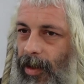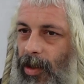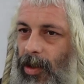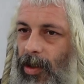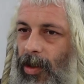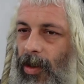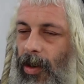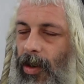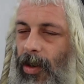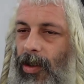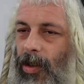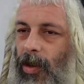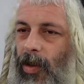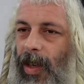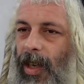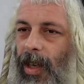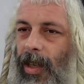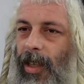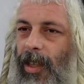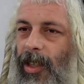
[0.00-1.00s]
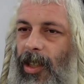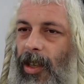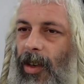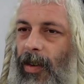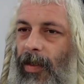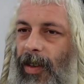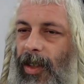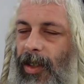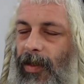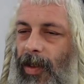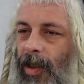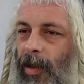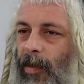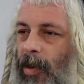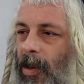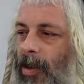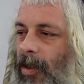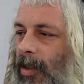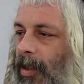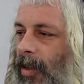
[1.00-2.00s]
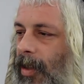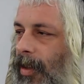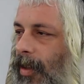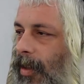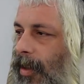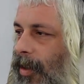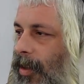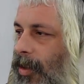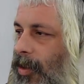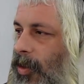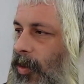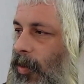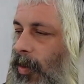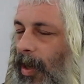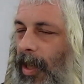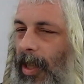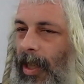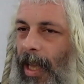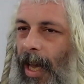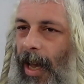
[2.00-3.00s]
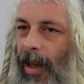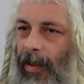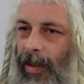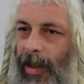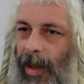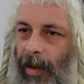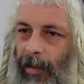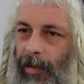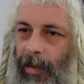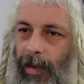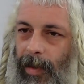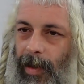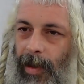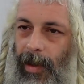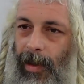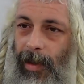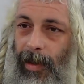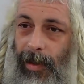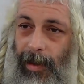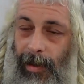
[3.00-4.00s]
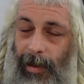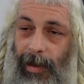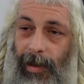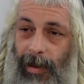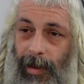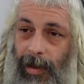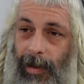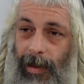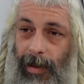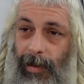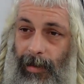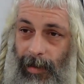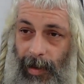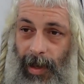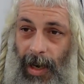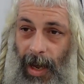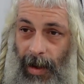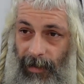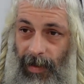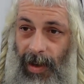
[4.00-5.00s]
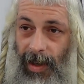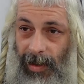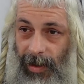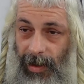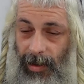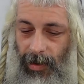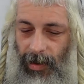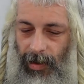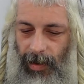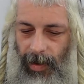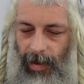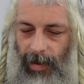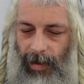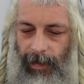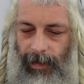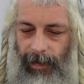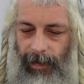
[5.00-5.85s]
you're doing a disservice for the person to allow them to not face the truth.